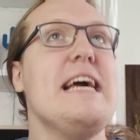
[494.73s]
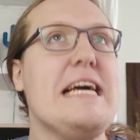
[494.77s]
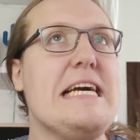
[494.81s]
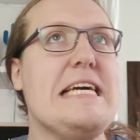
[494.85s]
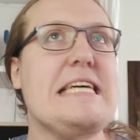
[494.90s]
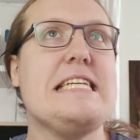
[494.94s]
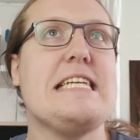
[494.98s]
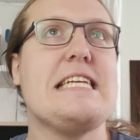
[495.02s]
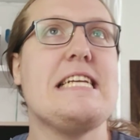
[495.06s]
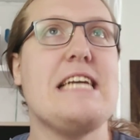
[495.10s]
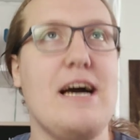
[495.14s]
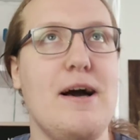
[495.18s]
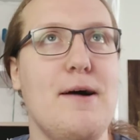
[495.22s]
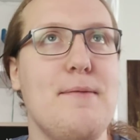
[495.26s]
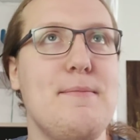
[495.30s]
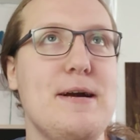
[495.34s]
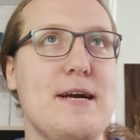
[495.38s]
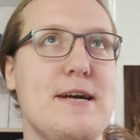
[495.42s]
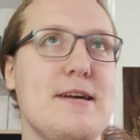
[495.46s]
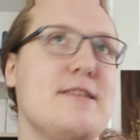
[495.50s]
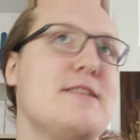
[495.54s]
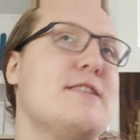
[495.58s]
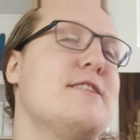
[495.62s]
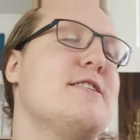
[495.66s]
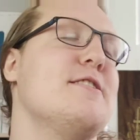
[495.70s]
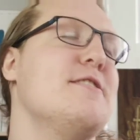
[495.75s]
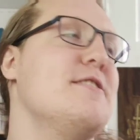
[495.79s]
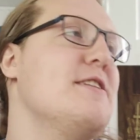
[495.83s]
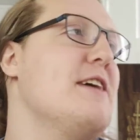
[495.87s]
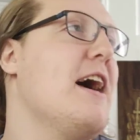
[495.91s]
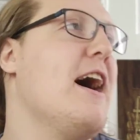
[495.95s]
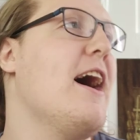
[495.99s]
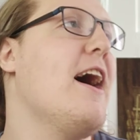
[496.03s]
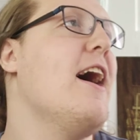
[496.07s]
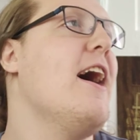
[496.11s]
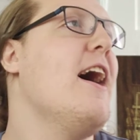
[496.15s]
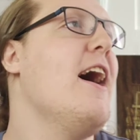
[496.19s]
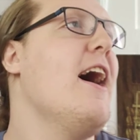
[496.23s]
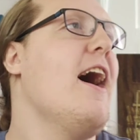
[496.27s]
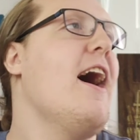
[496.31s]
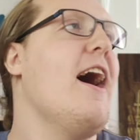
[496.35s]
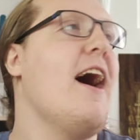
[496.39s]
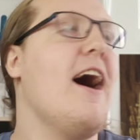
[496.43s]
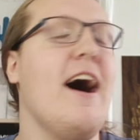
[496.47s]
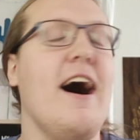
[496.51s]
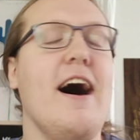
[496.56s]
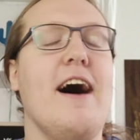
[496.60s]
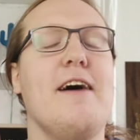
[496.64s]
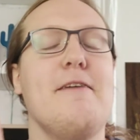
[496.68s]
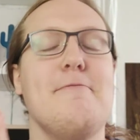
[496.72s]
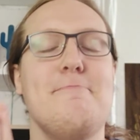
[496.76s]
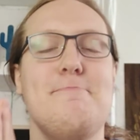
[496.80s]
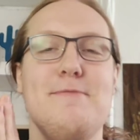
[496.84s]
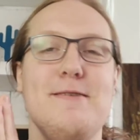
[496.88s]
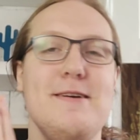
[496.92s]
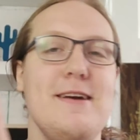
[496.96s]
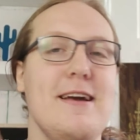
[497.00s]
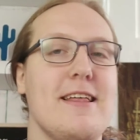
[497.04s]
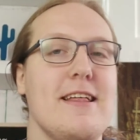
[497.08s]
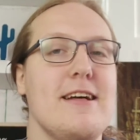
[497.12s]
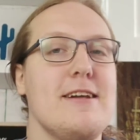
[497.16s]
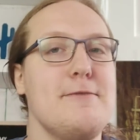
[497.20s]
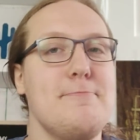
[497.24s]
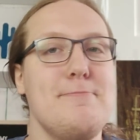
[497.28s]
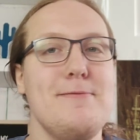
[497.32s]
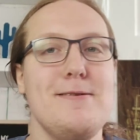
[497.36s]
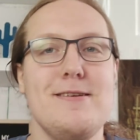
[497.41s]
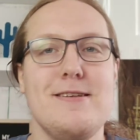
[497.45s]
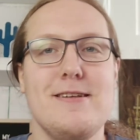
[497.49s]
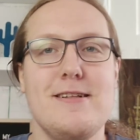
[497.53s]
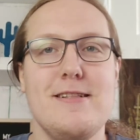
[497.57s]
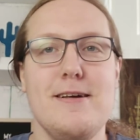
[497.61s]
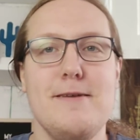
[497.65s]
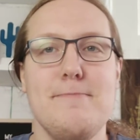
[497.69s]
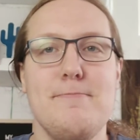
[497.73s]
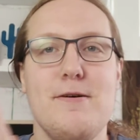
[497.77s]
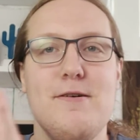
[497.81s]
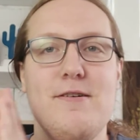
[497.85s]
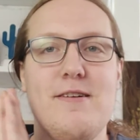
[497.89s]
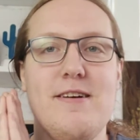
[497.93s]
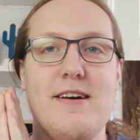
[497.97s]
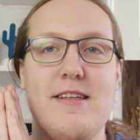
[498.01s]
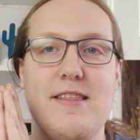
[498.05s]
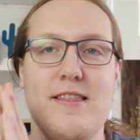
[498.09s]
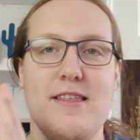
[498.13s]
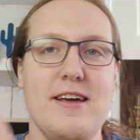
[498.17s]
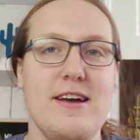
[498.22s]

It's coming, so yeah. That's basically about it.